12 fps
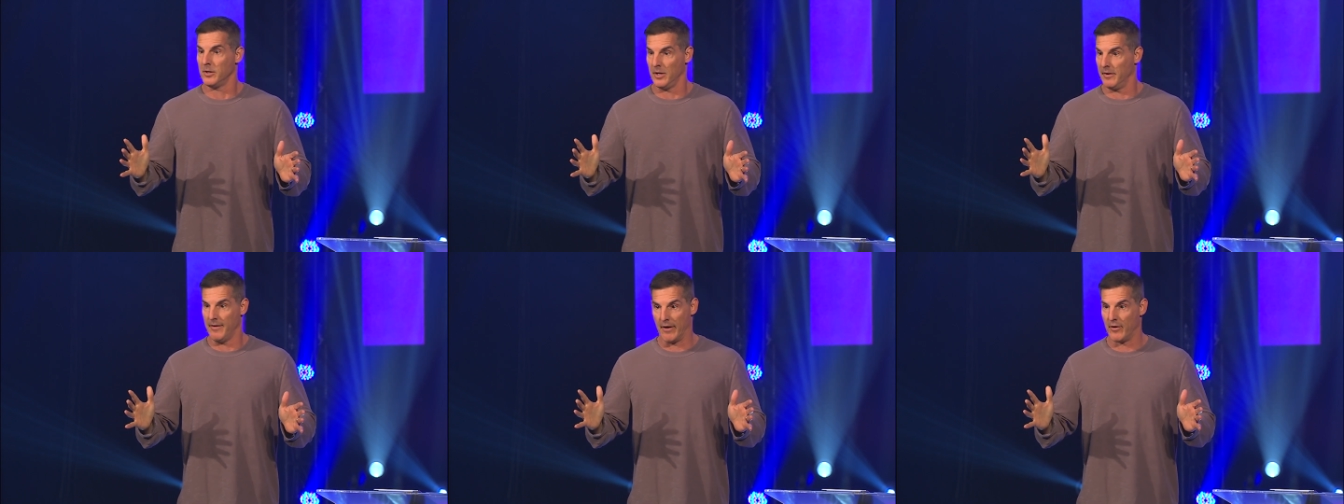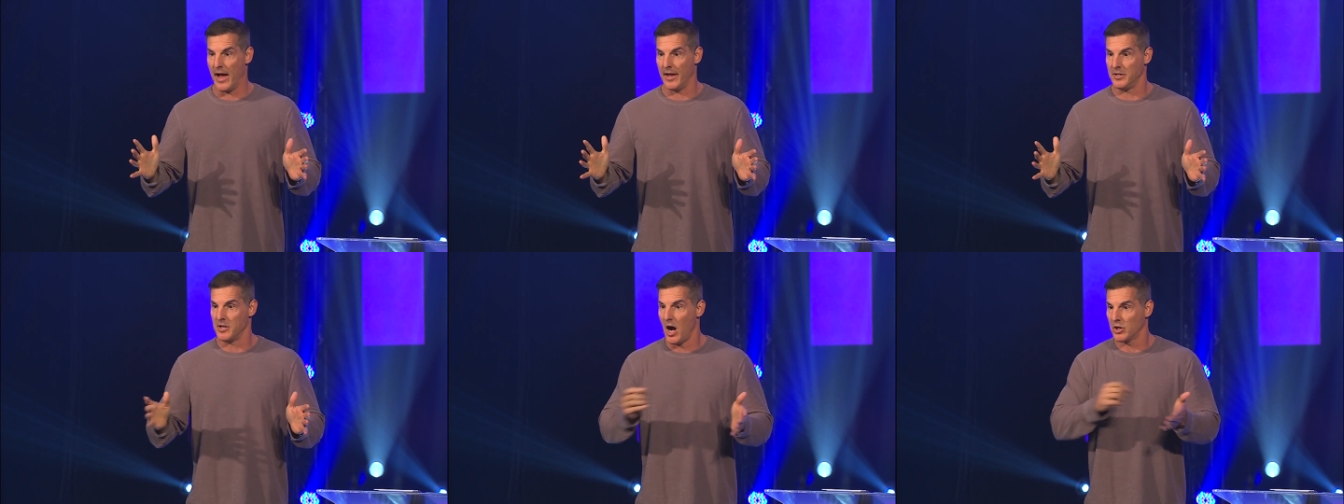You ever had
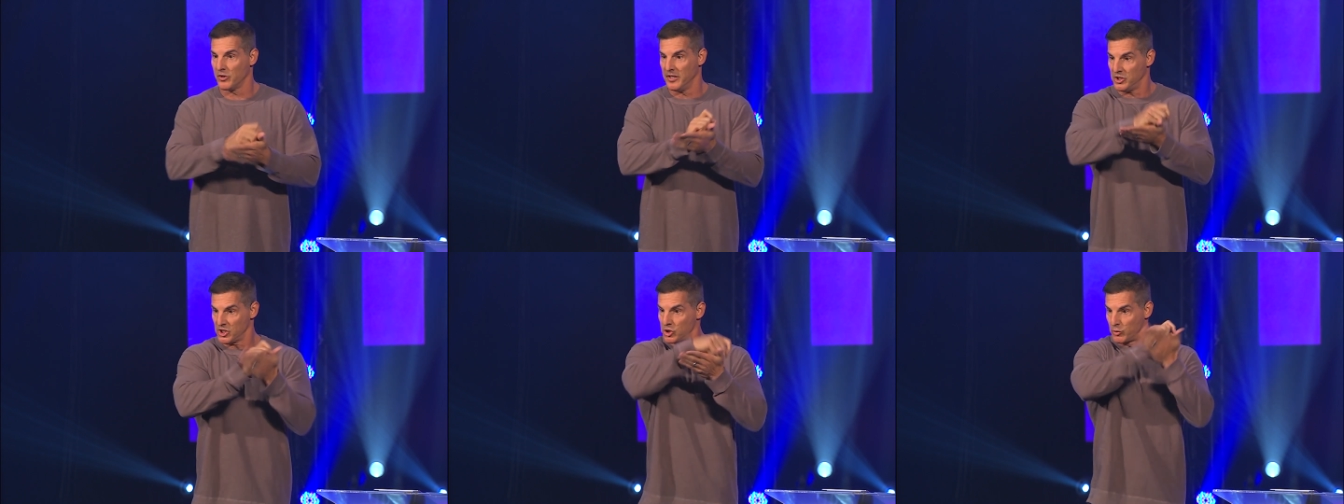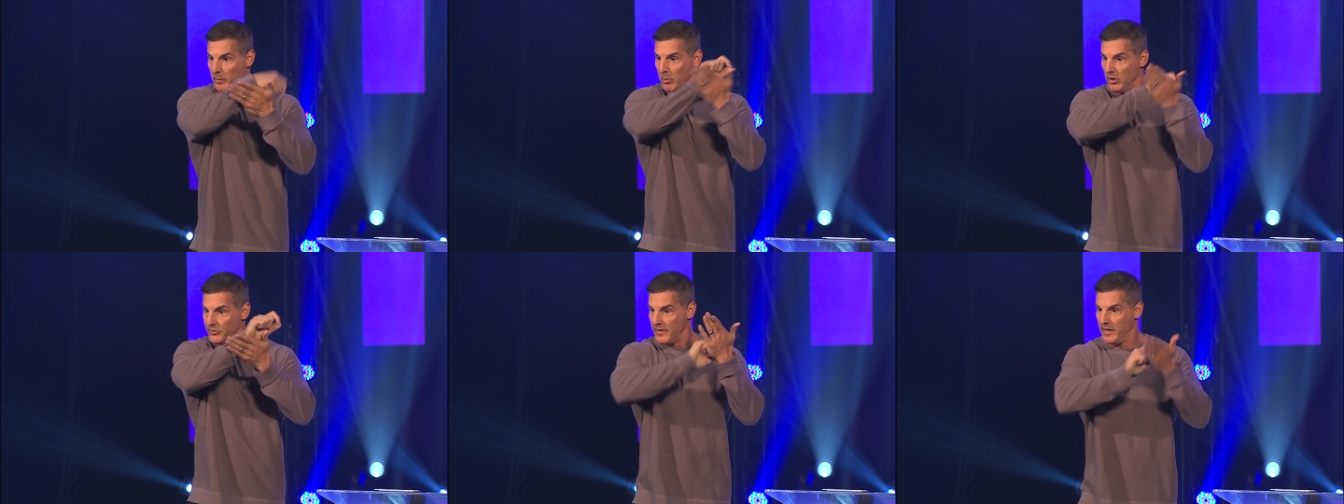a doctor that just
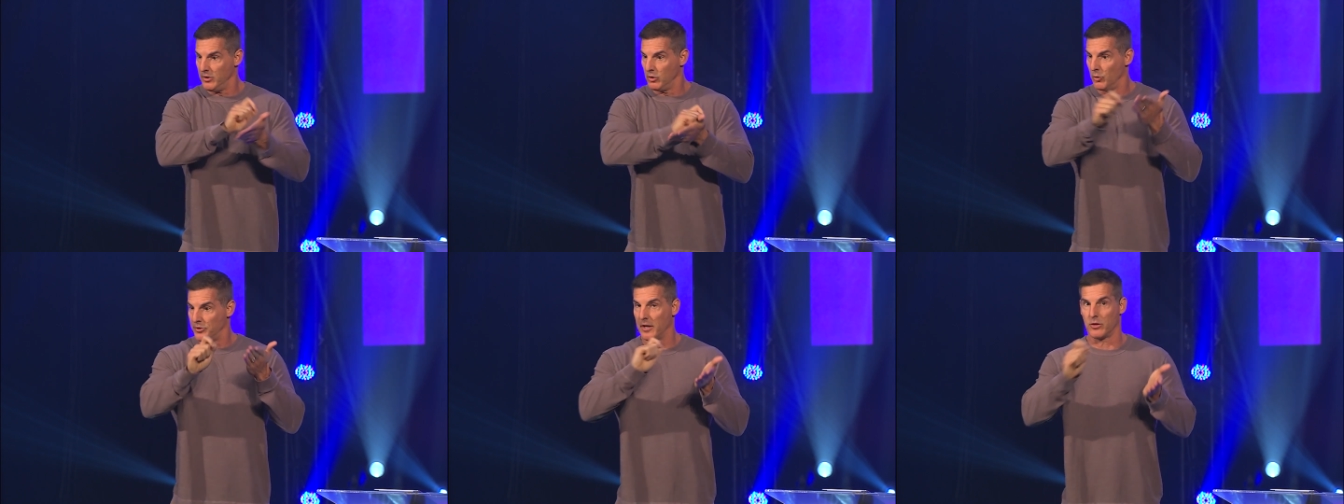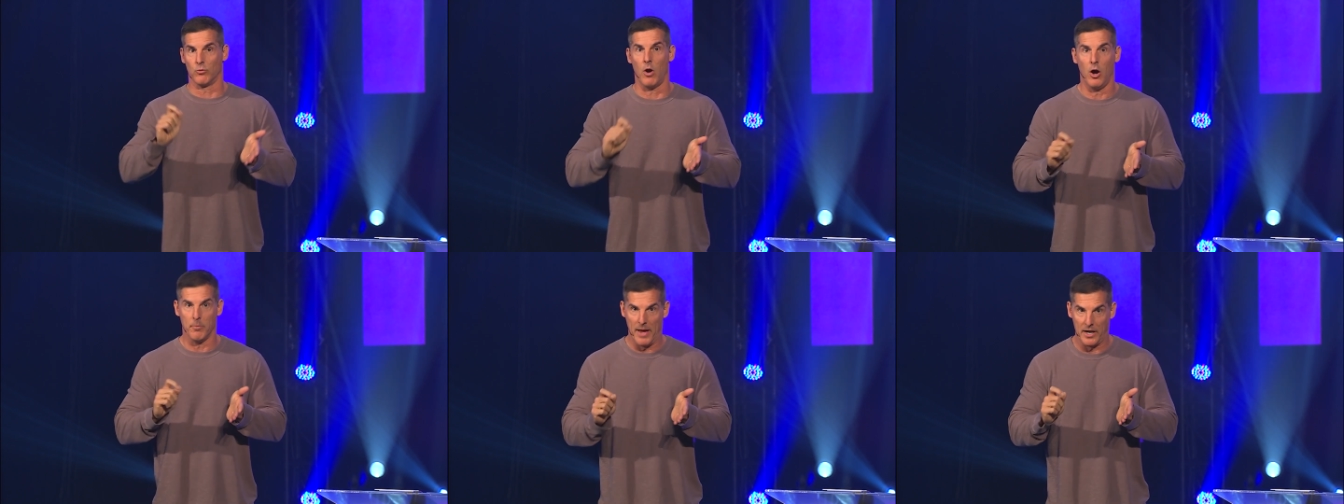scribbles and then you go take the
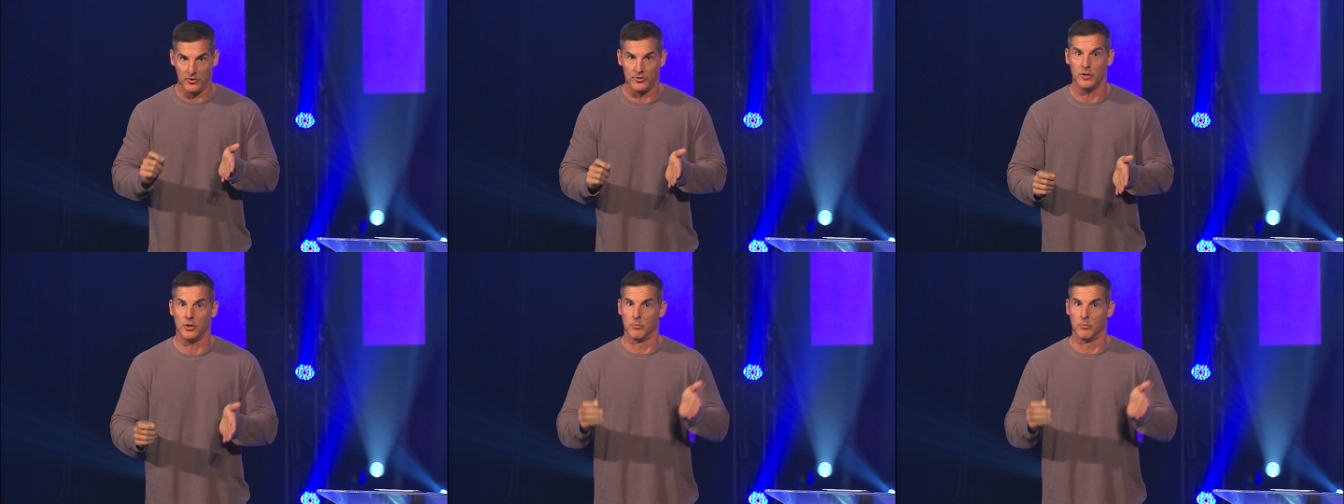wrong medicine?